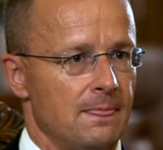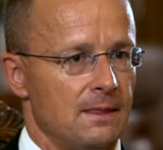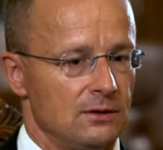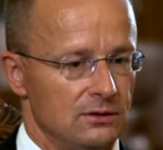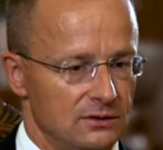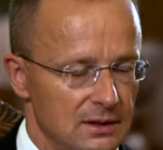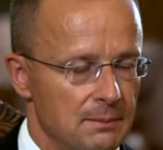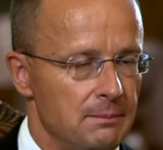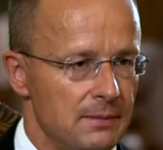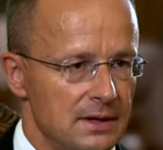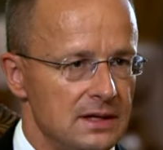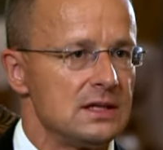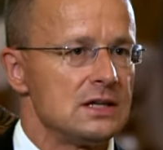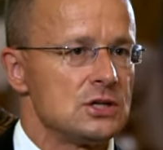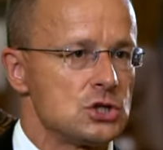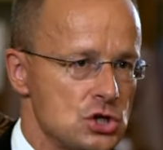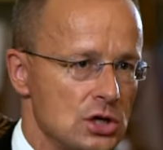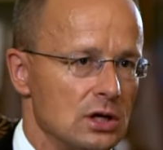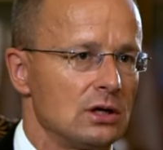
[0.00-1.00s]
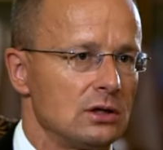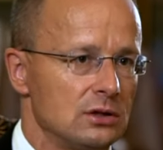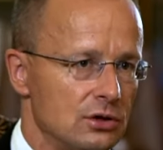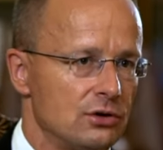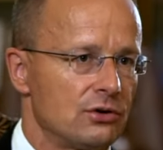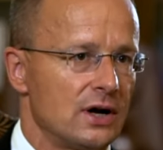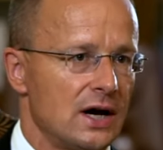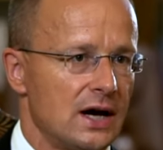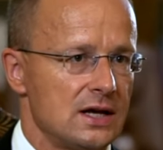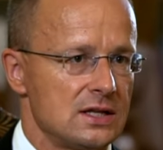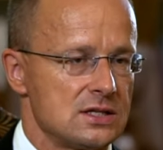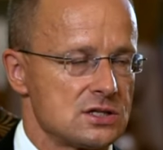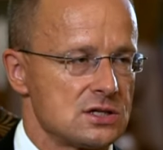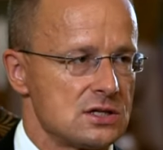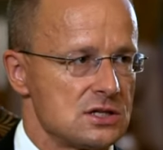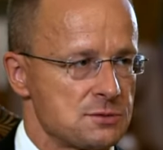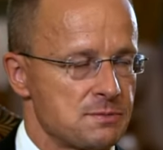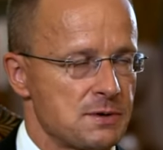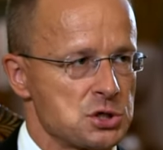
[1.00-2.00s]
diminishing the rights,
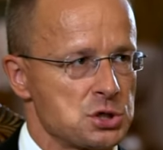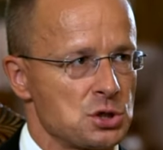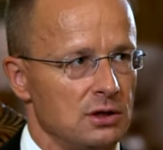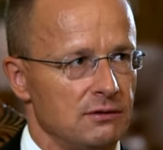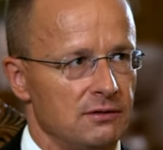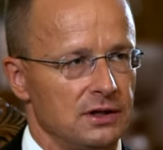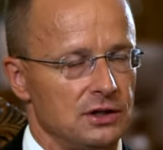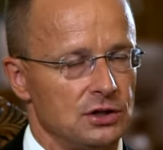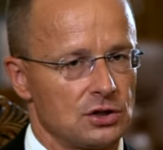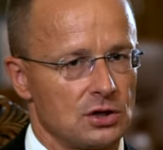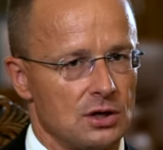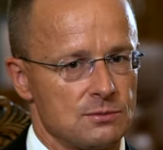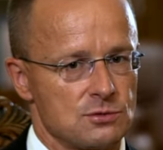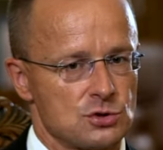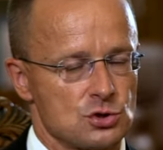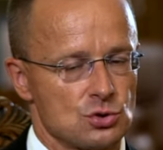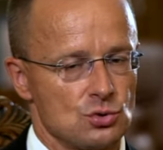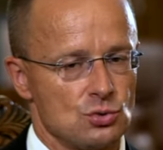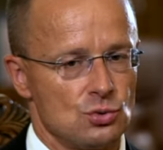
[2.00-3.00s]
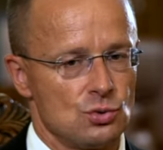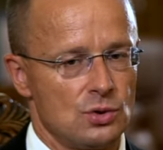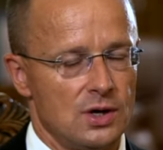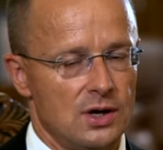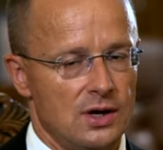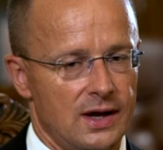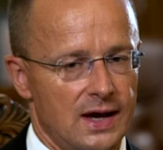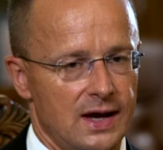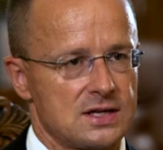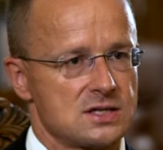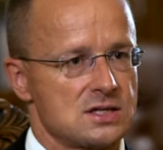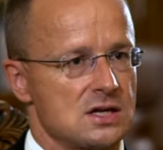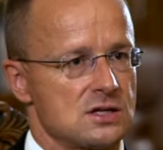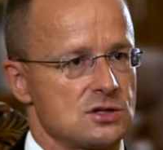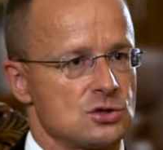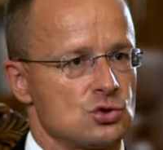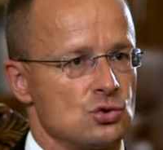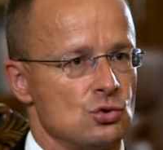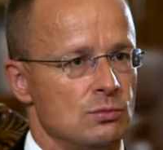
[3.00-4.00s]
especially when it comes to
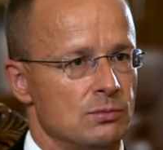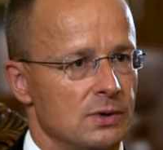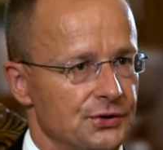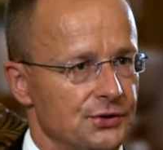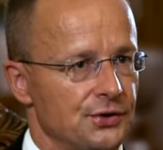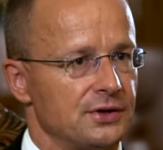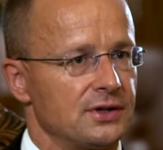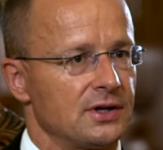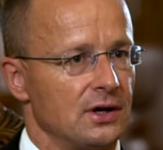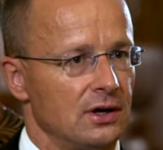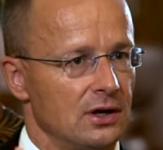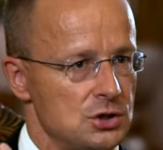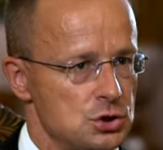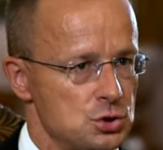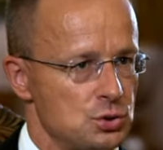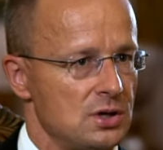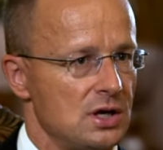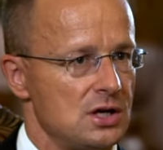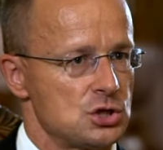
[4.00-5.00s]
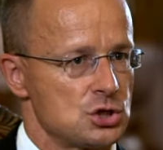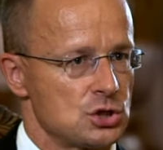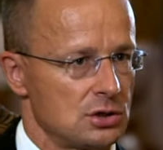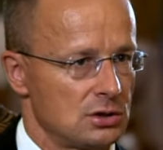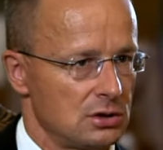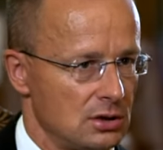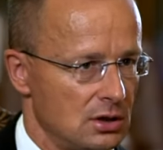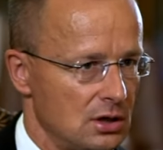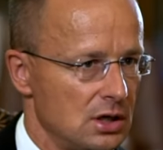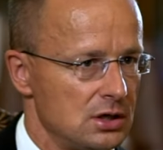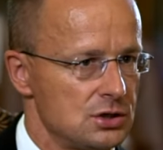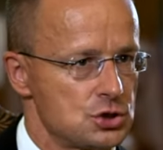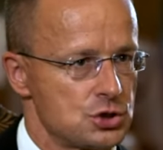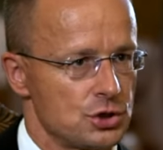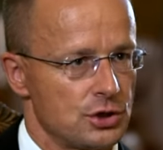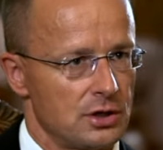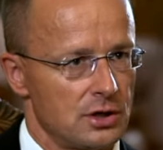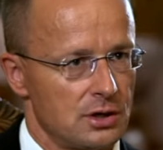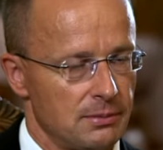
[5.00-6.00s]
access to mother tongue education,
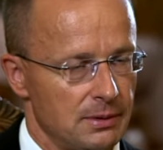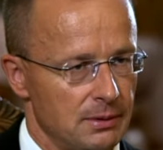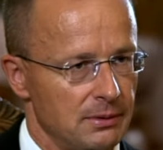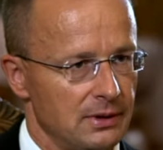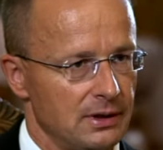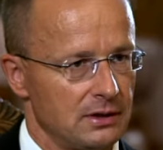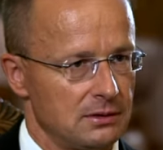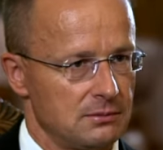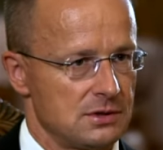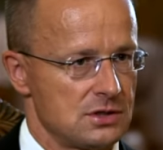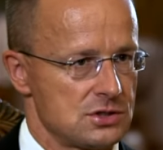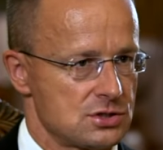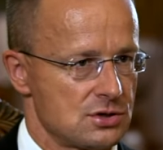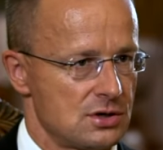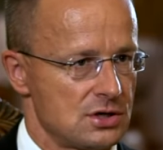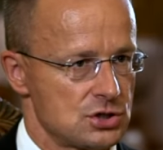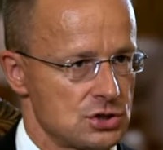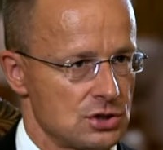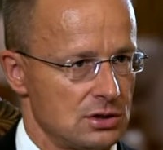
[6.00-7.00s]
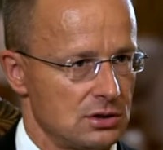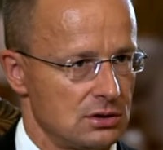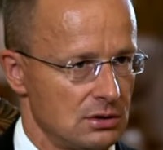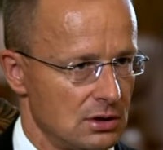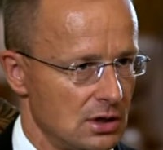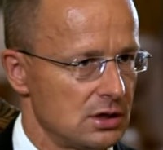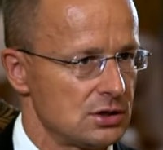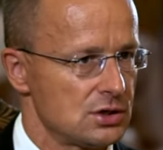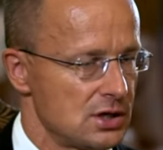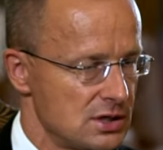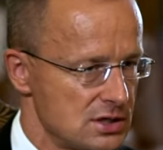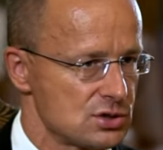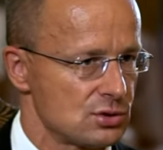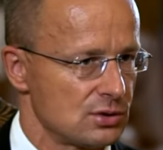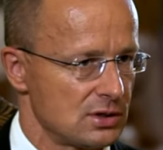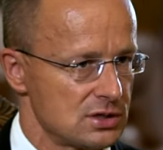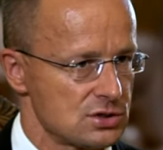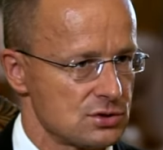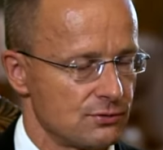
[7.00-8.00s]
culture, public administration, and so
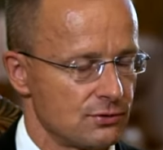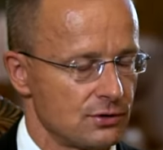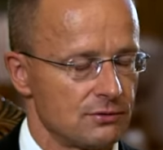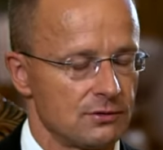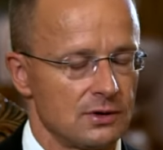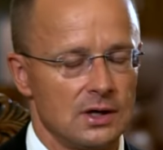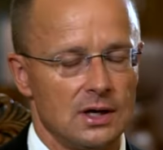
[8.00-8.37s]
on and so forth.